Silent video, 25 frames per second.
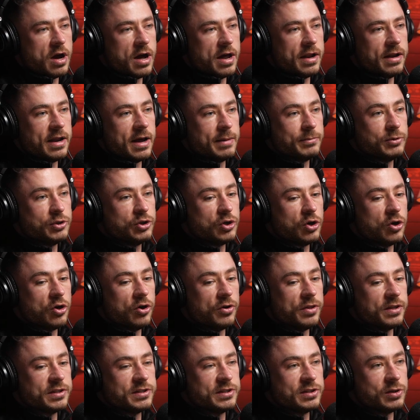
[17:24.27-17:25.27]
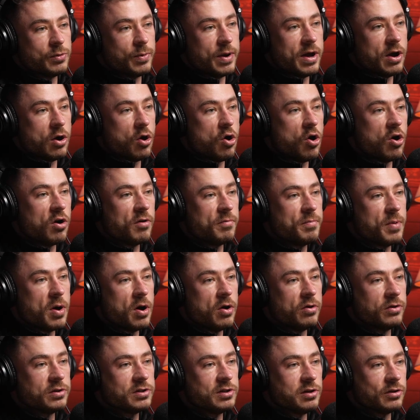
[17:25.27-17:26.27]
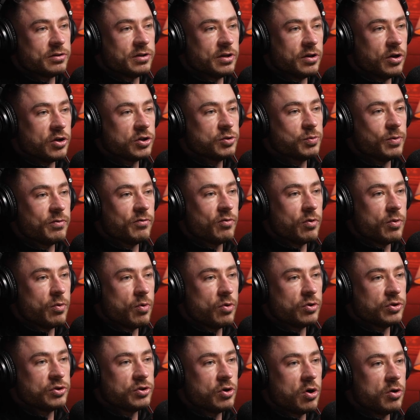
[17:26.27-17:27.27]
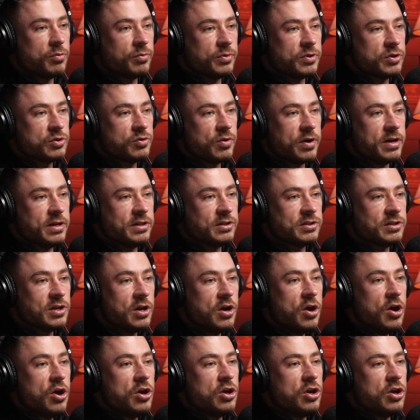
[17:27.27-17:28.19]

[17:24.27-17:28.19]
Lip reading: And I'm sure this is the way our parents looked at us when we were starting with the screens.